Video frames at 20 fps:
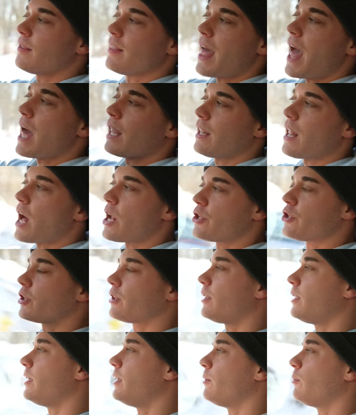that
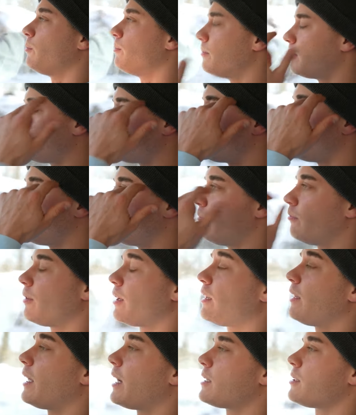logically
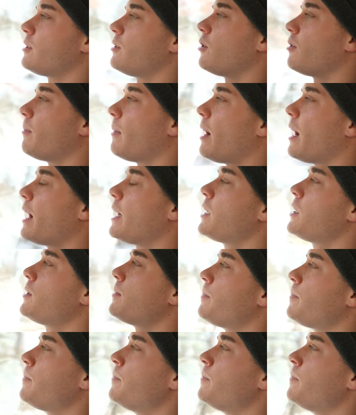clicks in your mind,